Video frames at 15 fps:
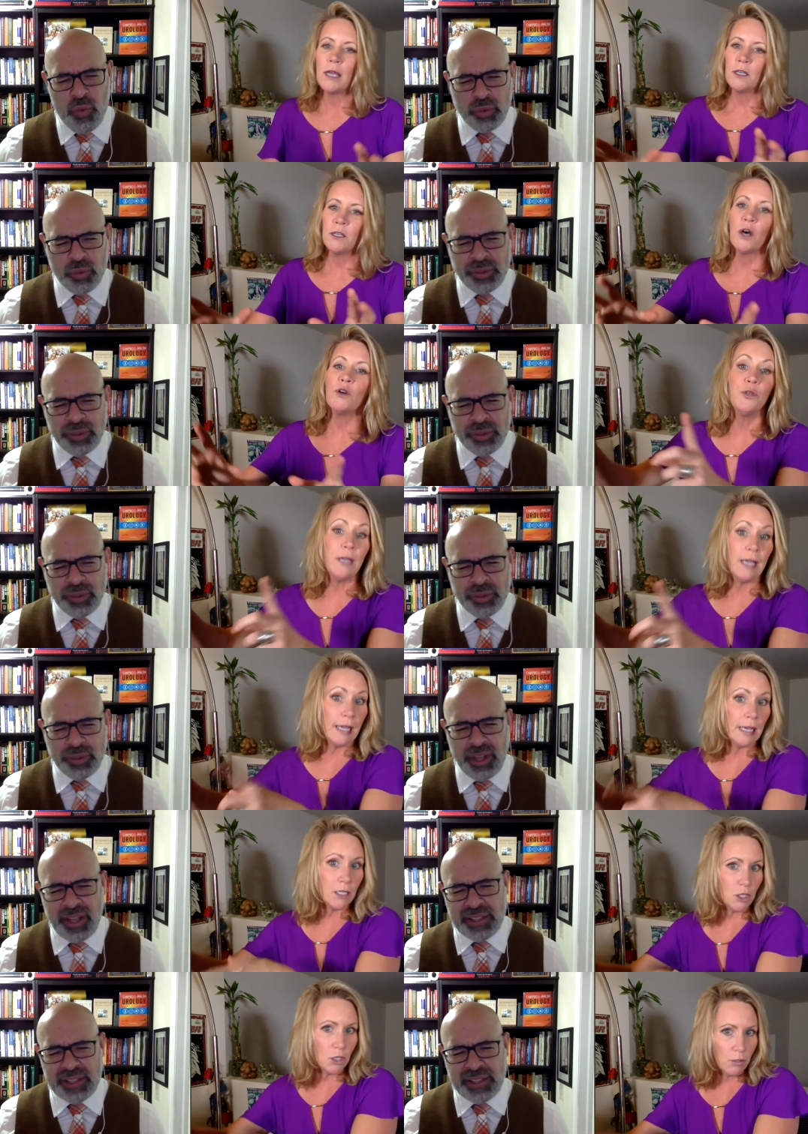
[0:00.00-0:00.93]
Speaker 1: those who
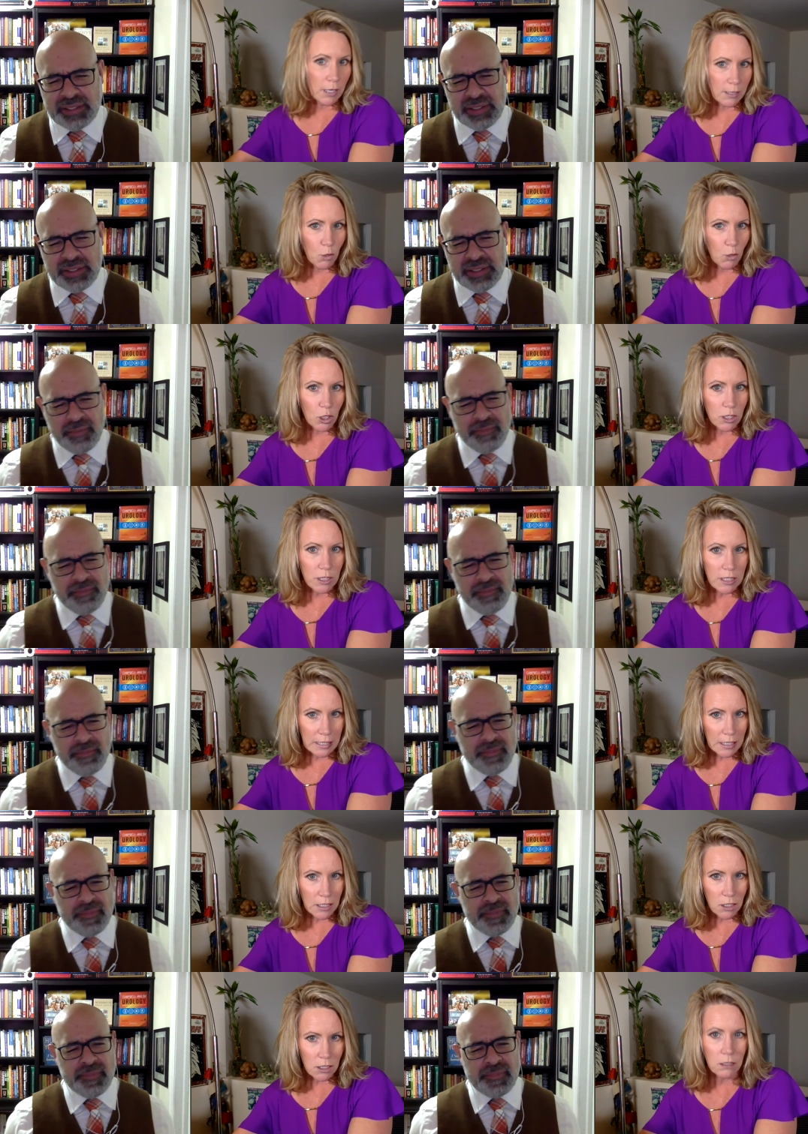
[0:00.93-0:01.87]
do anymore
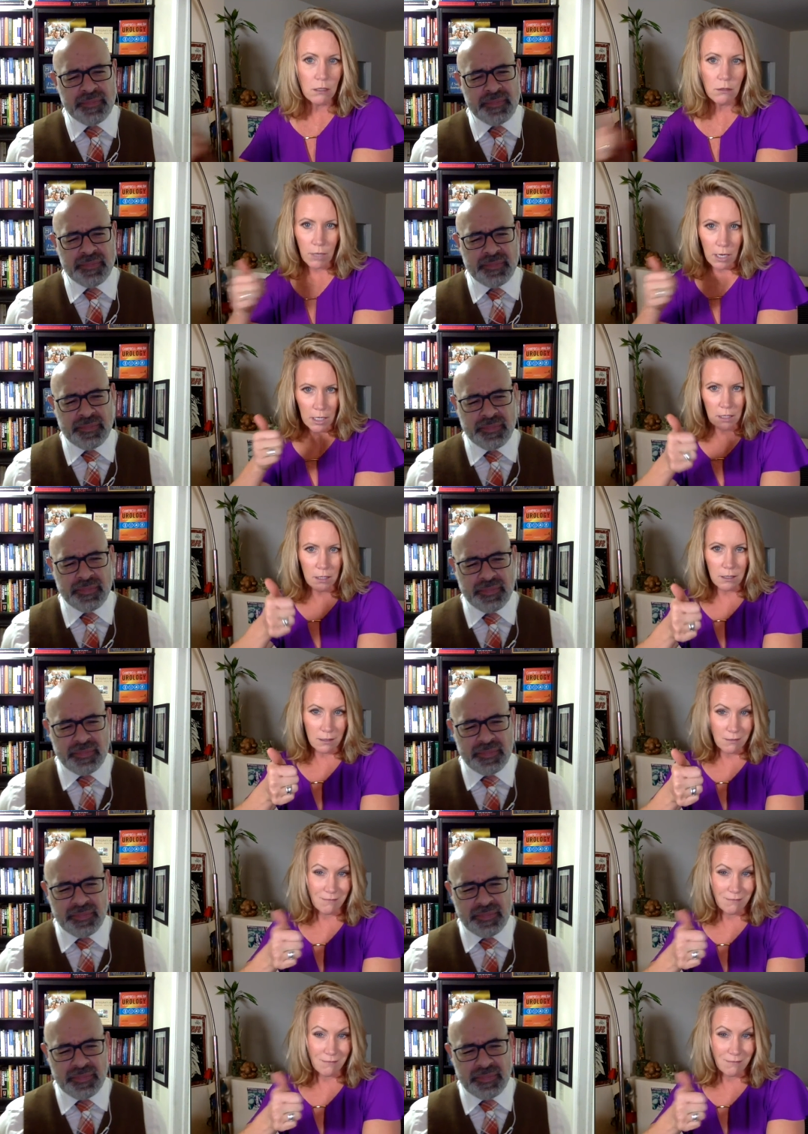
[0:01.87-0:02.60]
teach, right?